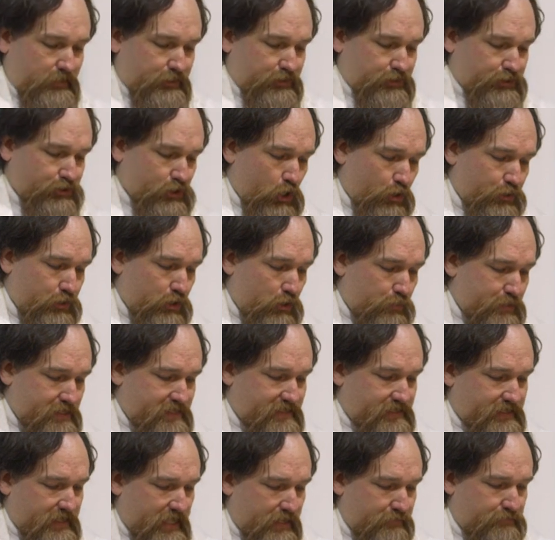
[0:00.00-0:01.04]
So you
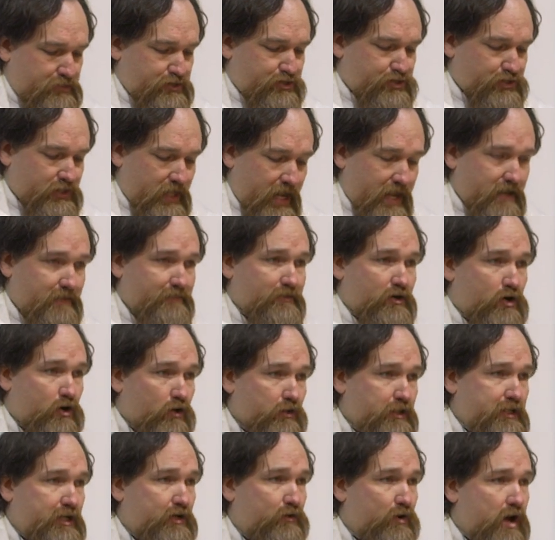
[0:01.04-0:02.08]
receive the sign of the
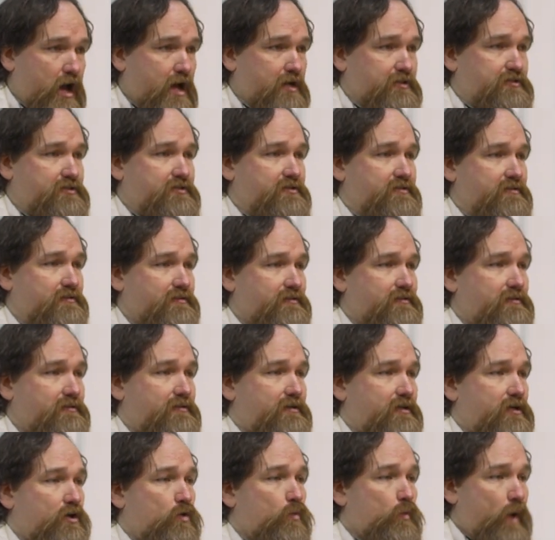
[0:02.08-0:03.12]
Holy Cross
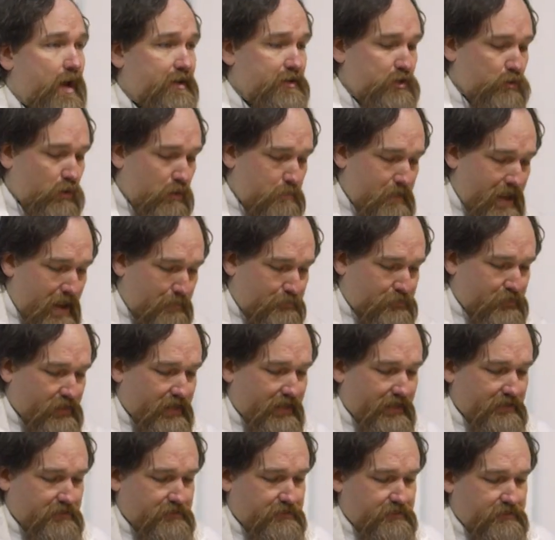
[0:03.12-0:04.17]
when you are
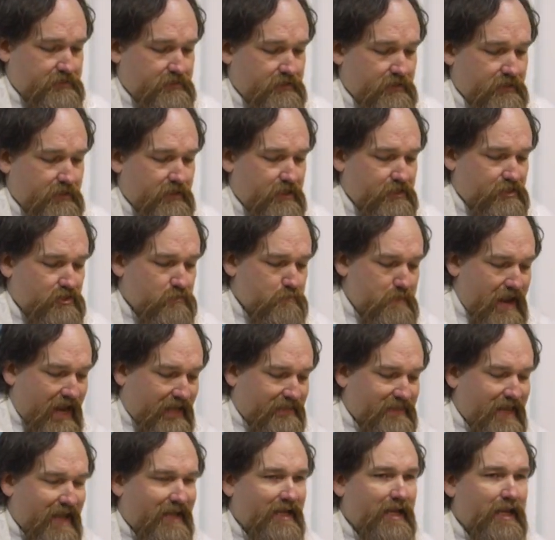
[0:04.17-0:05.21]
baptized to make
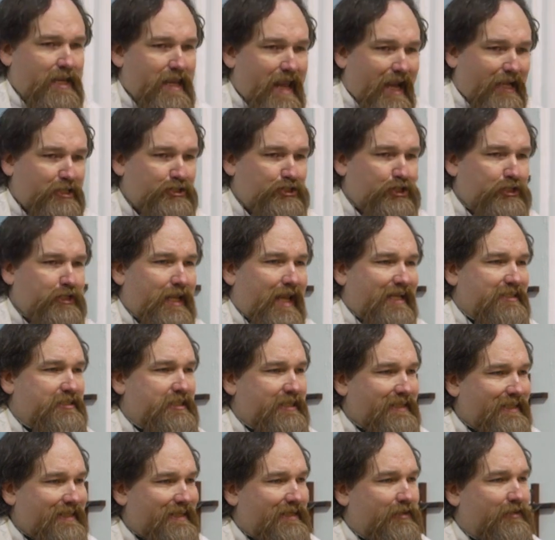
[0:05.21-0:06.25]
that connection as
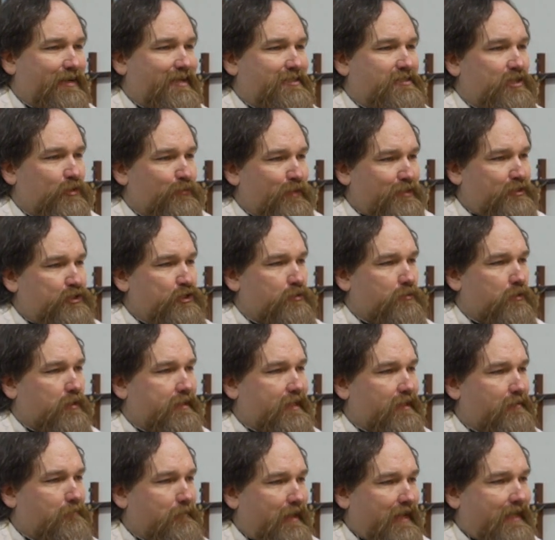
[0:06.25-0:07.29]
clear as a ritual
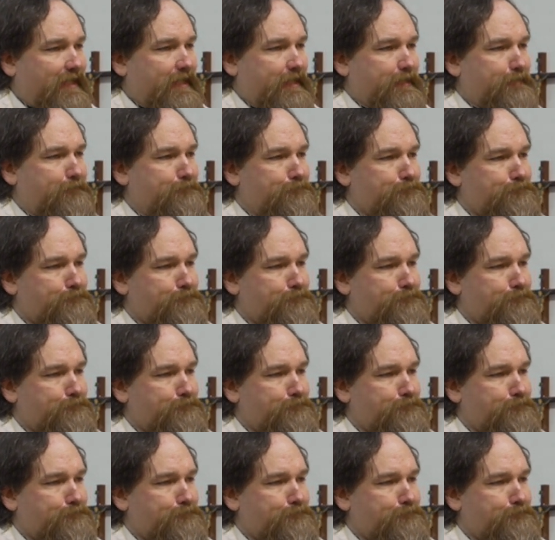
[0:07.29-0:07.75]
can make it.